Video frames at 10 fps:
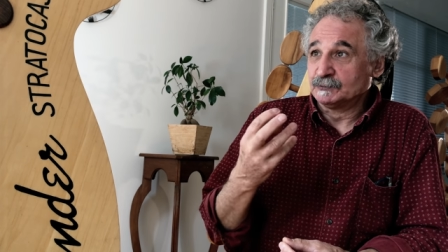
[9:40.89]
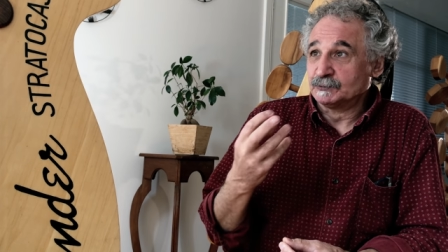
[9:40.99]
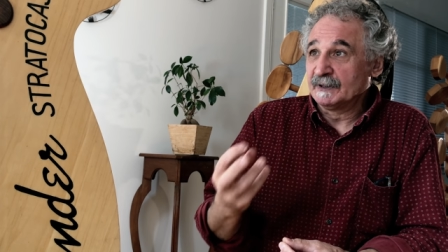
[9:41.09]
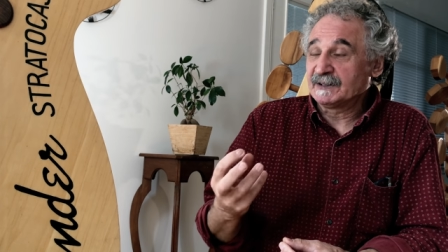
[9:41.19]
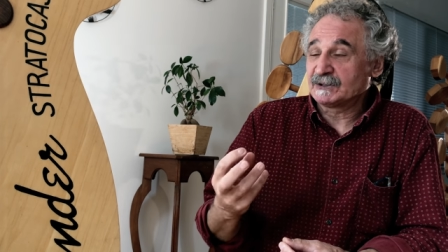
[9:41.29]

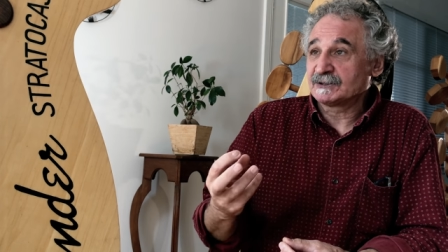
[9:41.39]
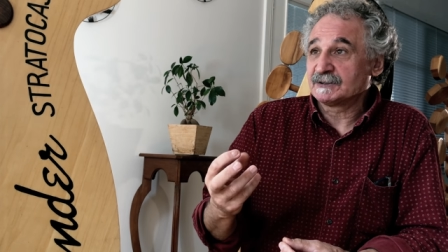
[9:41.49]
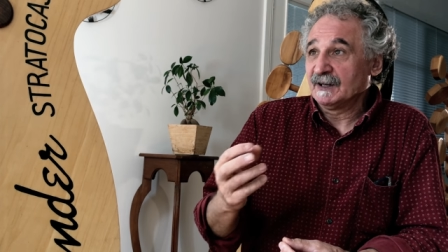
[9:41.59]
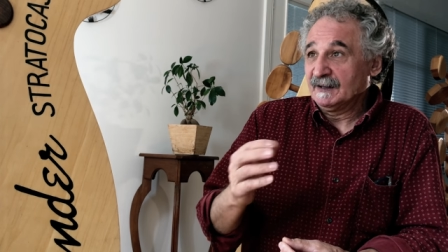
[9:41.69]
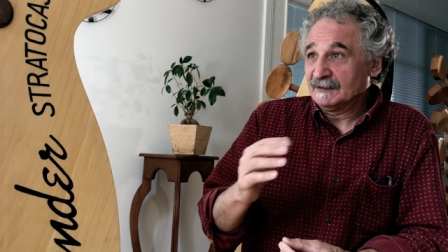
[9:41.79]

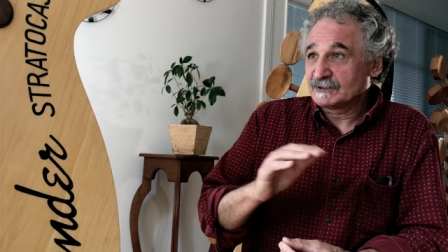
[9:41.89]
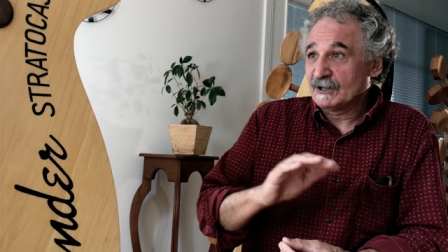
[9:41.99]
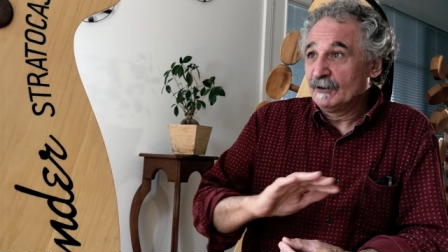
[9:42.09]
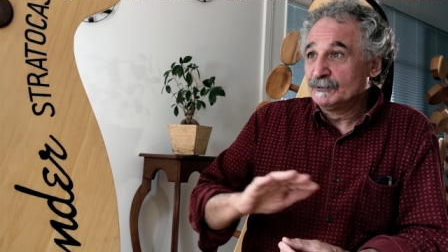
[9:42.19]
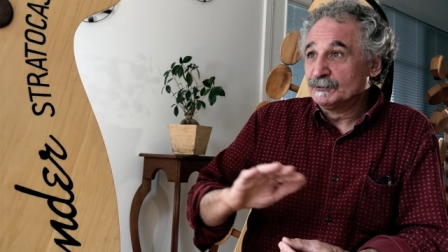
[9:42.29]
rich
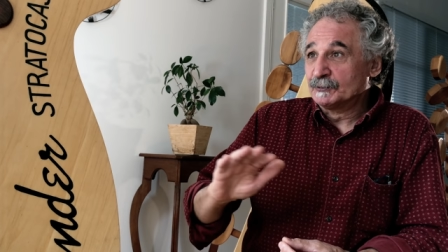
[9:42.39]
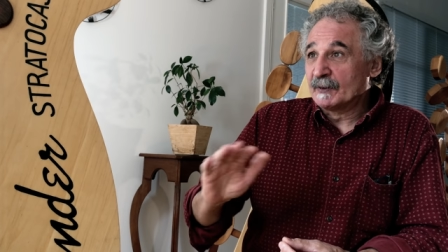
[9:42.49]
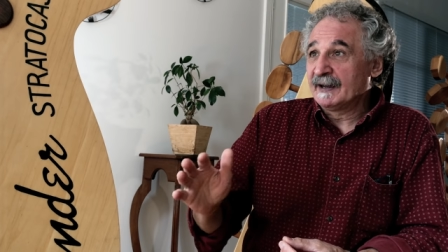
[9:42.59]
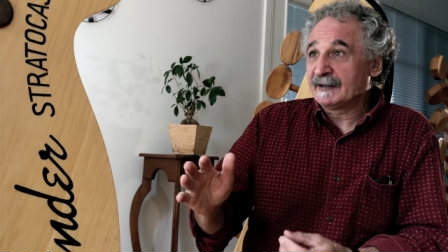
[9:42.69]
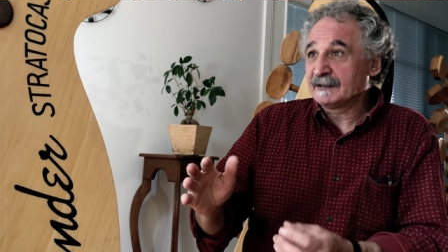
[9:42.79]
tonal
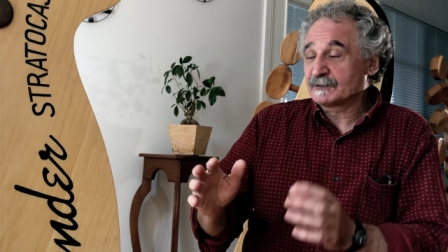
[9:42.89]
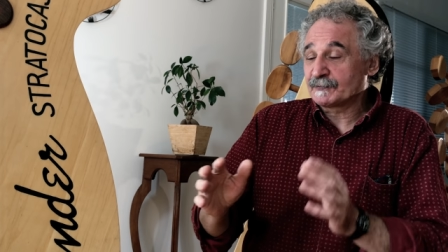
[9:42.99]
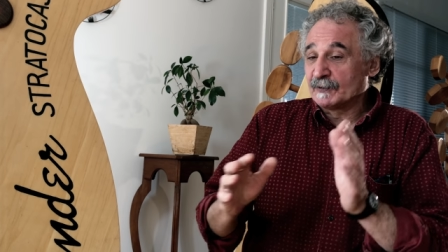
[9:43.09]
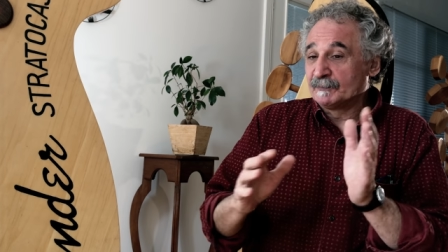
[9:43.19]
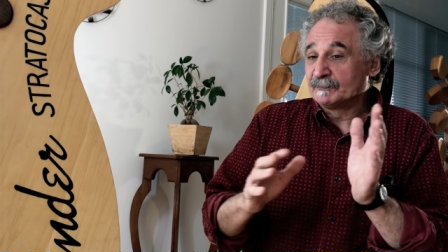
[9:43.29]
range
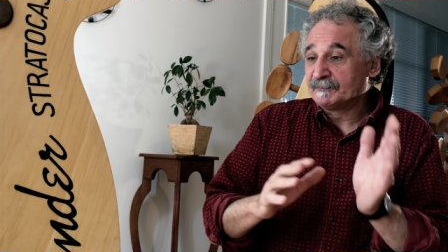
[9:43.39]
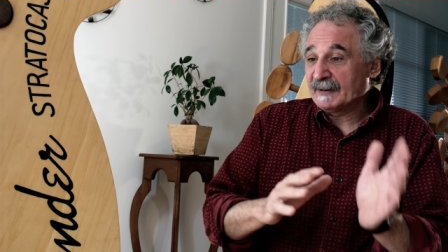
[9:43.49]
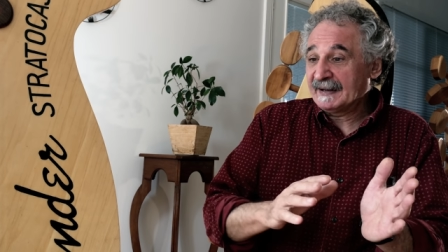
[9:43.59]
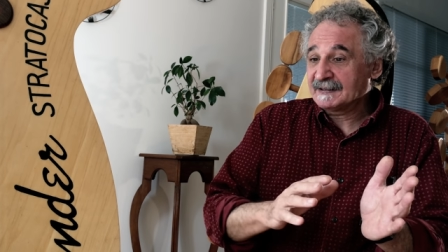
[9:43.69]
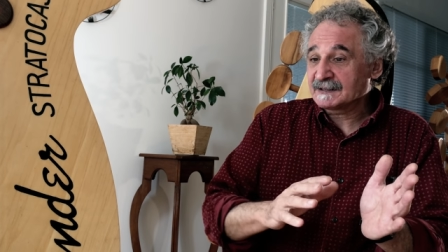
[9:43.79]
from
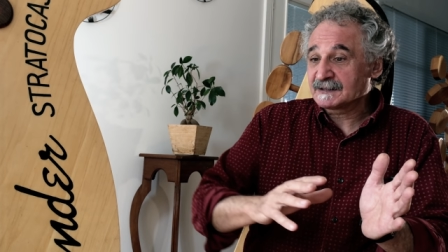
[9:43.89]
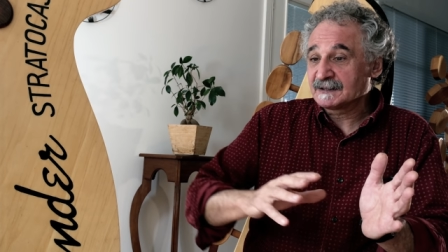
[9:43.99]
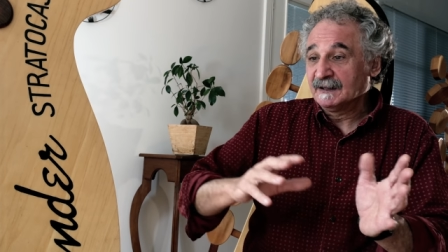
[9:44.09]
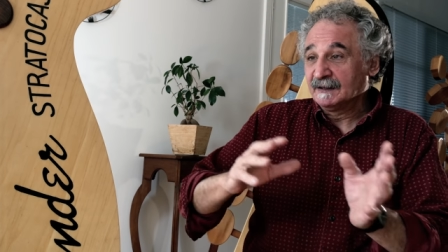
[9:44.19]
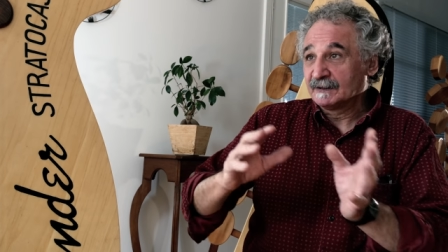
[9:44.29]
bass